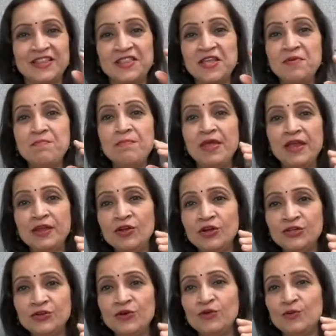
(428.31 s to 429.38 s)
they may
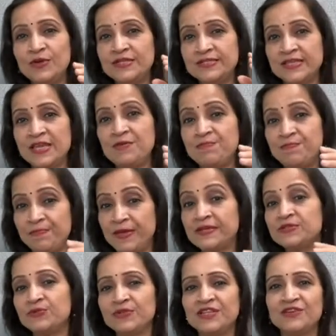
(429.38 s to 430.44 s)
not always keep
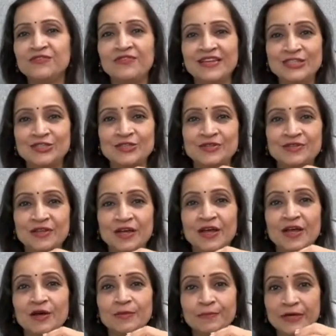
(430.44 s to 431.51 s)
pace with inflation,
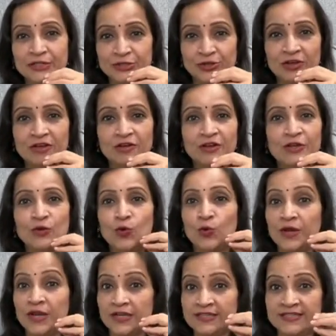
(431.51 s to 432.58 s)
particularly
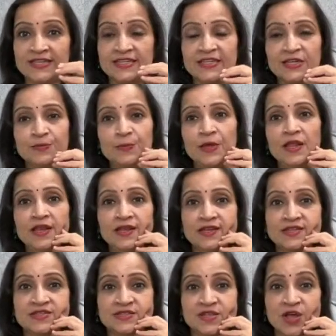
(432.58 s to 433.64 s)
over extended
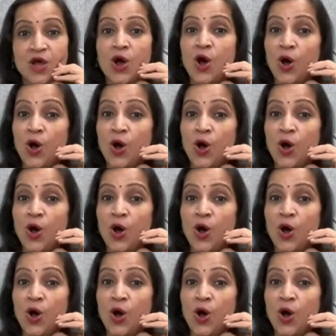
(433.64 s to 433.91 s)
periods.